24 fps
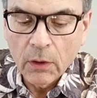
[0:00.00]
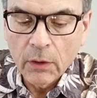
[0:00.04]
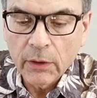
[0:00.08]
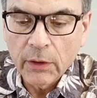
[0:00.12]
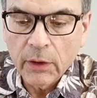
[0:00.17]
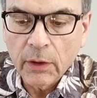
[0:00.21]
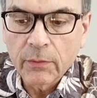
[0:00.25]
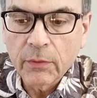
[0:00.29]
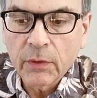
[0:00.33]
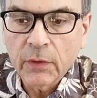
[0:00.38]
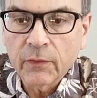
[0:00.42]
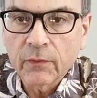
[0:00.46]

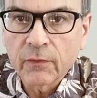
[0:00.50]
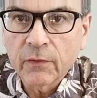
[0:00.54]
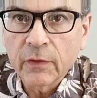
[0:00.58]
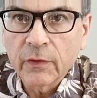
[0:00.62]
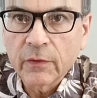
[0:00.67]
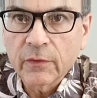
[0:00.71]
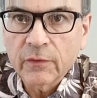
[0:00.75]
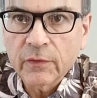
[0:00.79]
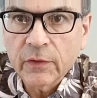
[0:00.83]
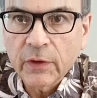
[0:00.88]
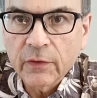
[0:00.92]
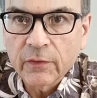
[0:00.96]
Yep, you can see
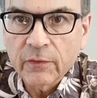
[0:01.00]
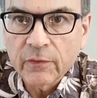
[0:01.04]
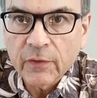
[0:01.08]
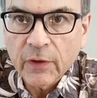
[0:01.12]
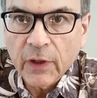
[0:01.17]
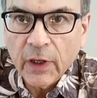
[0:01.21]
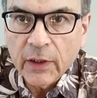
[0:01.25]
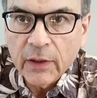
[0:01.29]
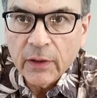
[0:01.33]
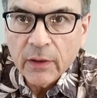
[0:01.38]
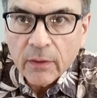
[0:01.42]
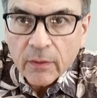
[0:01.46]
the skin
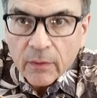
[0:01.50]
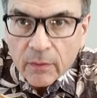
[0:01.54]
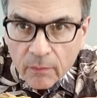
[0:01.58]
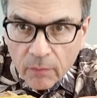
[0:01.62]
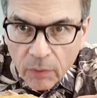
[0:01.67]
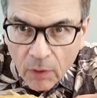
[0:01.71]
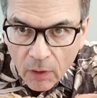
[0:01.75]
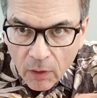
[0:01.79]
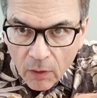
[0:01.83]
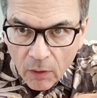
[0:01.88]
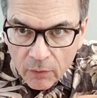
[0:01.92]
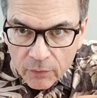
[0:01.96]
side
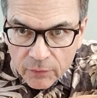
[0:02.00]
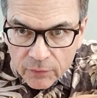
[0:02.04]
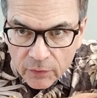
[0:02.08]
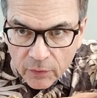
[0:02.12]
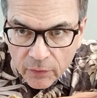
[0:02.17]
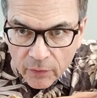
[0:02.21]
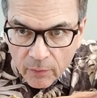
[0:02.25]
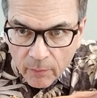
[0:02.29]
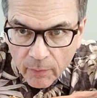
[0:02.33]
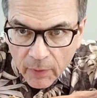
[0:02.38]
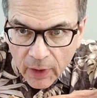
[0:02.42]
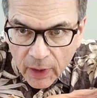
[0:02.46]
below, so
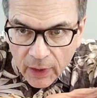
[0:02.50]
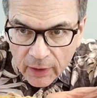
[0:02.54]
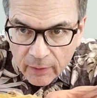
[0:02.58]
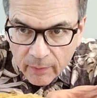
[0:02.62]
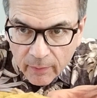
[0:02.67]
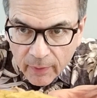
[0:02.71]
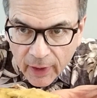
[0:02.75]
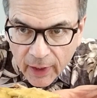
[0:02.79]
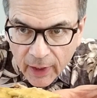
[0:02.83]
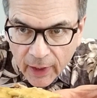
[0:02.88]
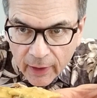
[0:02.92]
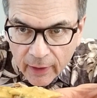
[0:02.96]
they're back to
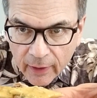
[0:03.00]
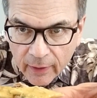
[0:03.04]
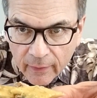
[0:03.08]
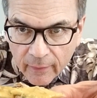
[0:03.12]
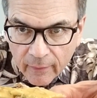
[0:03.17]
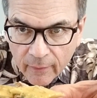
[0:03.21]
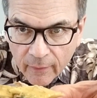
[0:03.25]
back.